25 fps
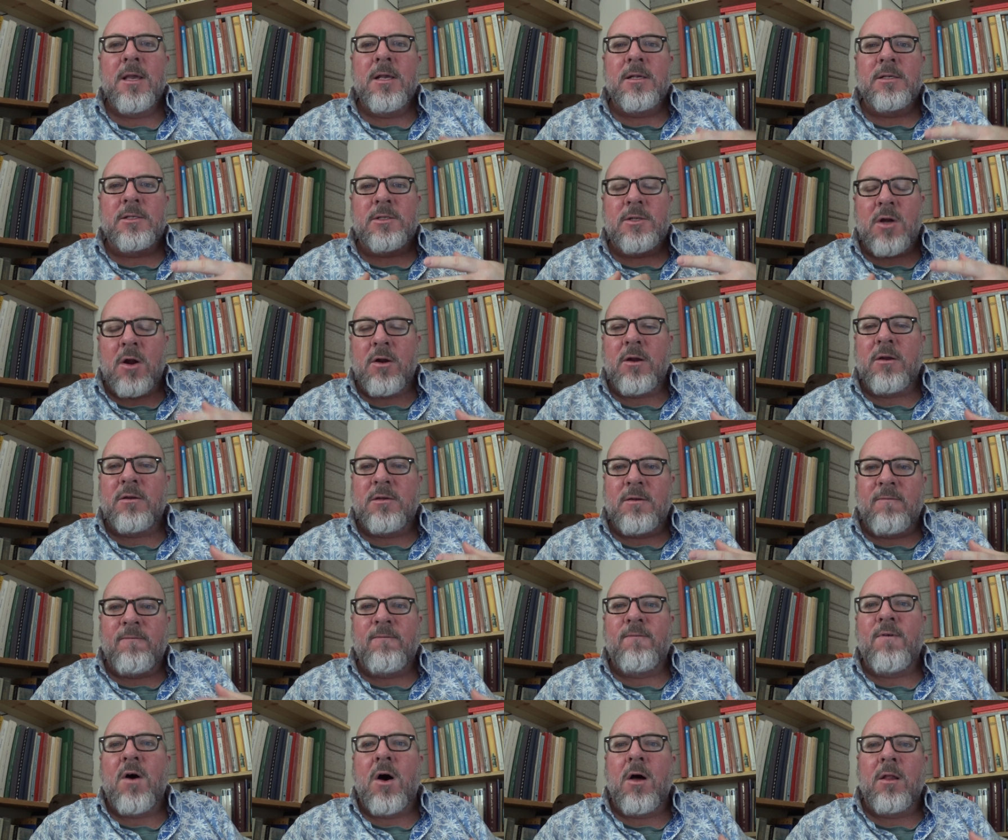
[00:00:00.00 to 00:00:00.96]
started to
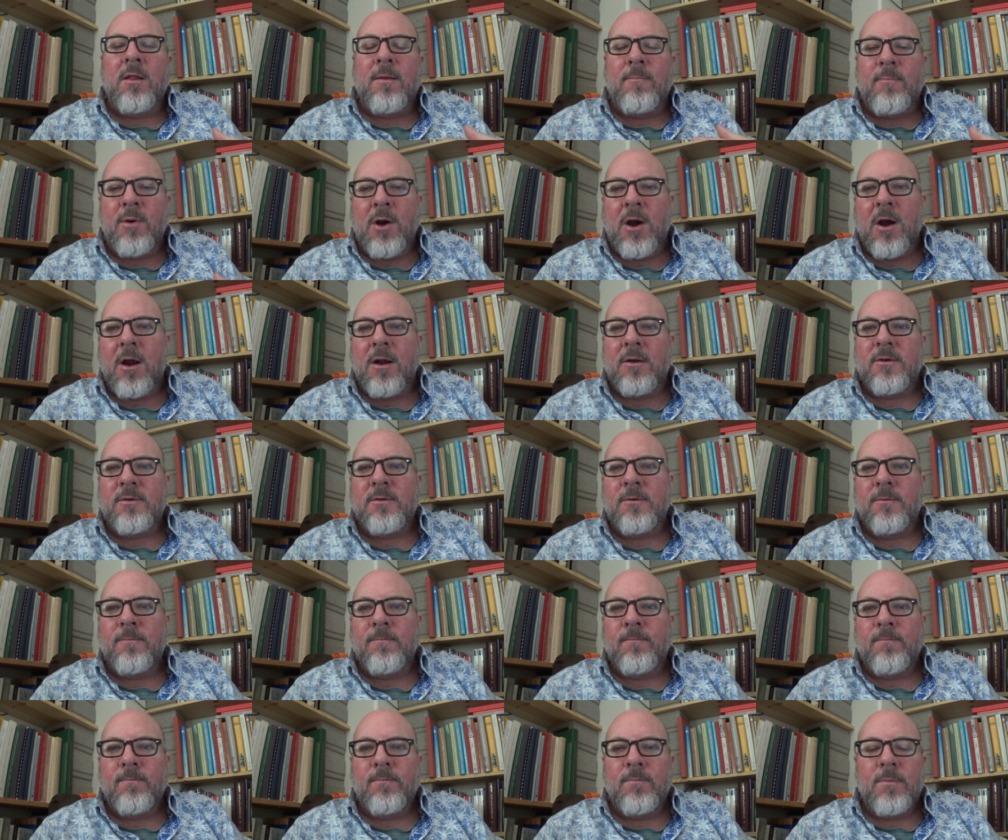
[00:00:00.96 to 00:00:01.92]
fall apart.
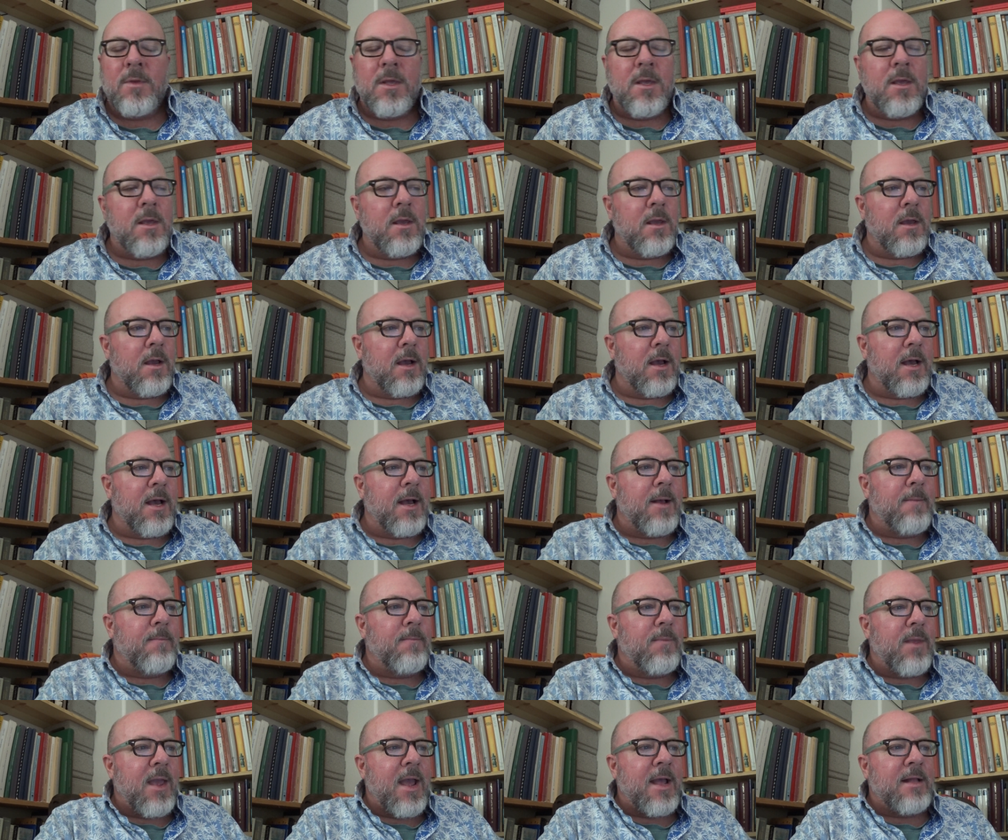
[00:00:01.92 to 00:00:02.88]

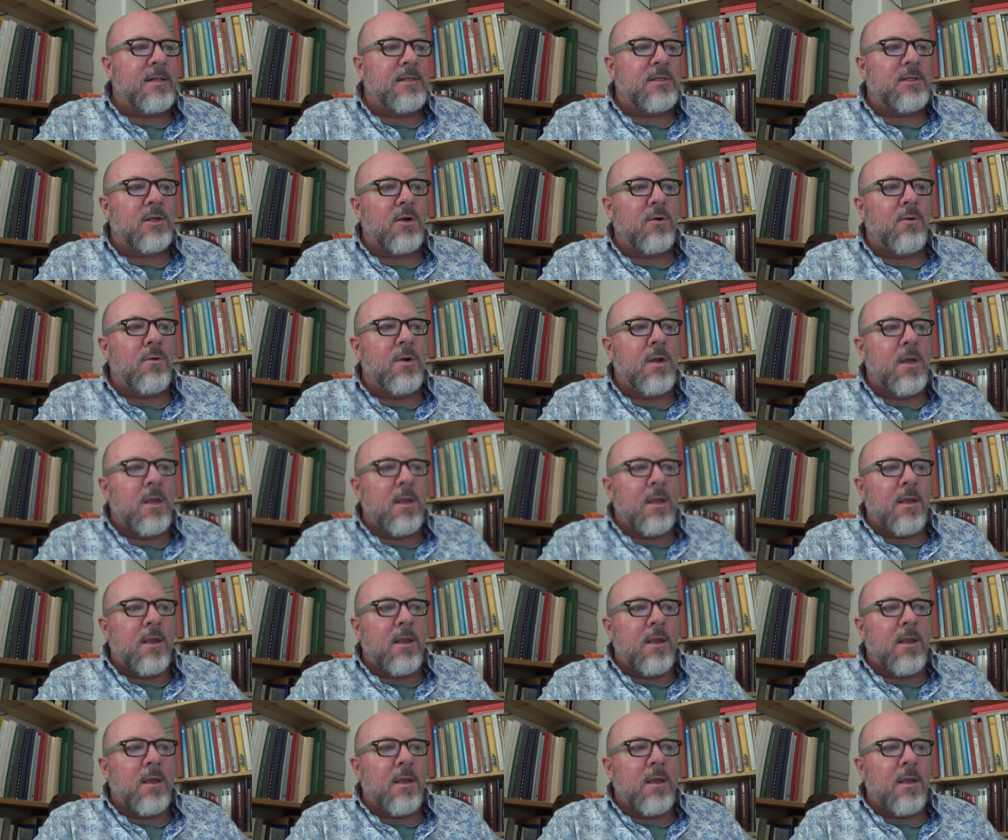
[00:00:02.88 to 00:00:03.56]
Um, and so